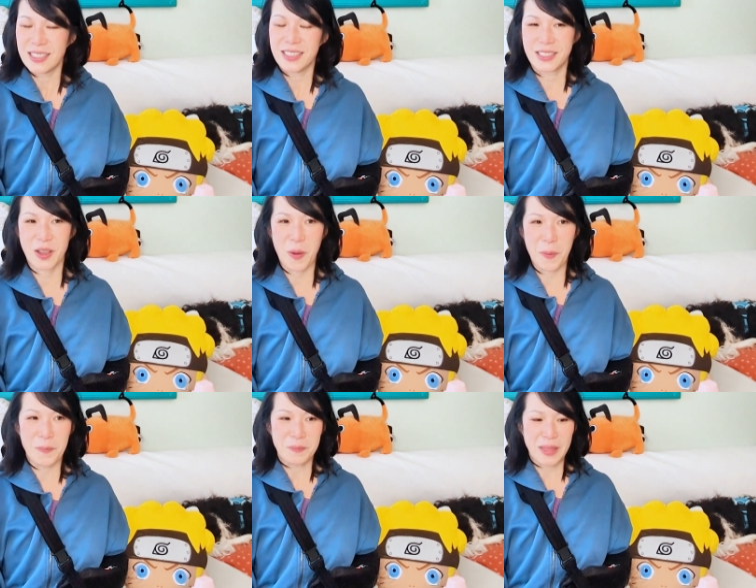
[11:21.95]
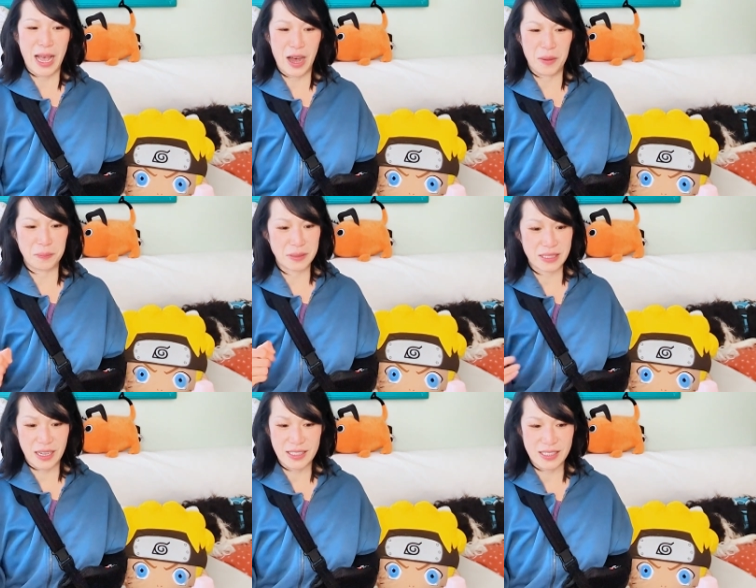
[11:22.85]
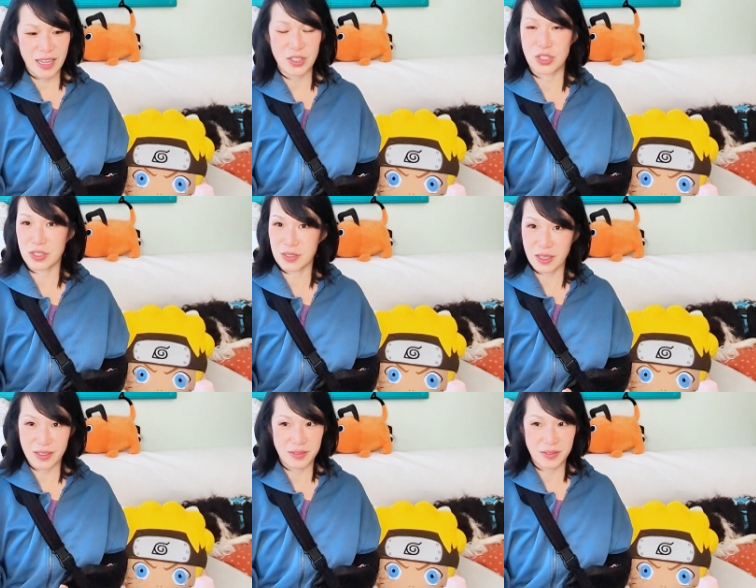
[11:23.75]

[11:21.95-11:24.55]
So besides that, just